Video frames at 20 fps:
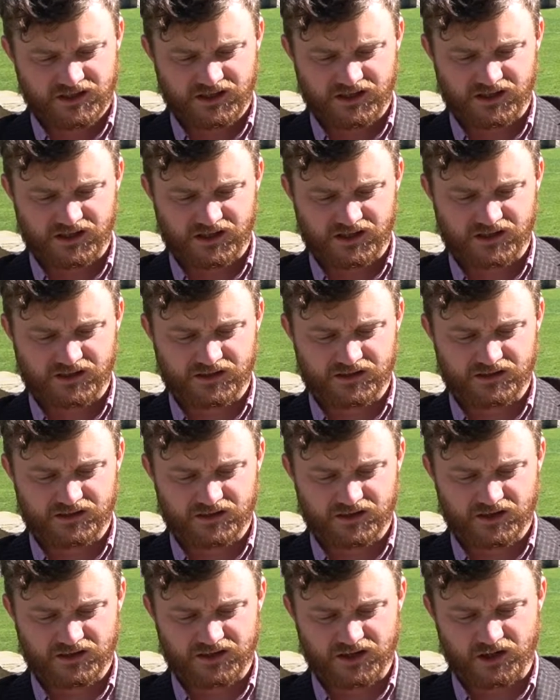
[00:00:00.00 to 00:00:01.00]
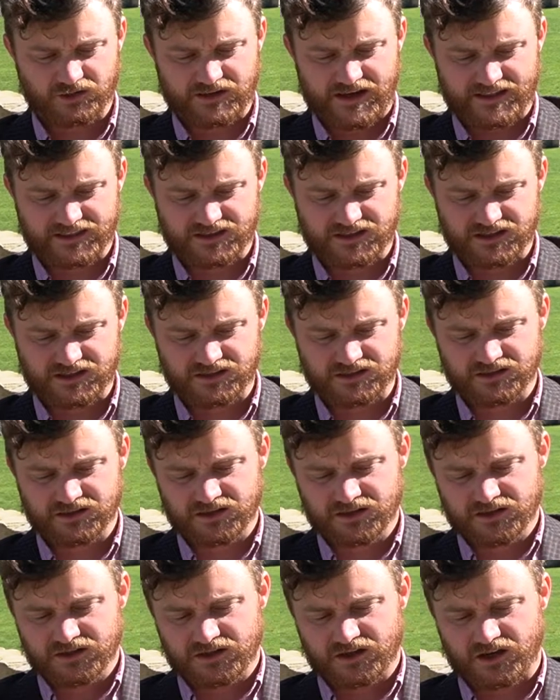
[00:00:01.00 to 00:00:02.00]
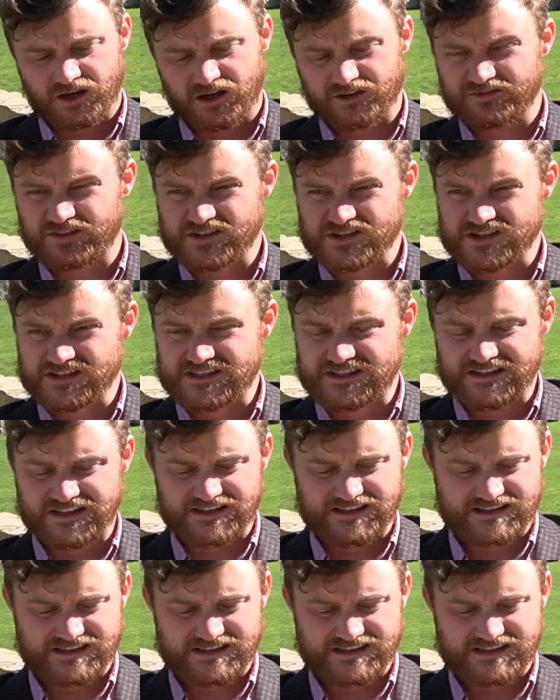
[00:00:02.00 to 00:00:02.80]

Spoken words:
and let the efficiency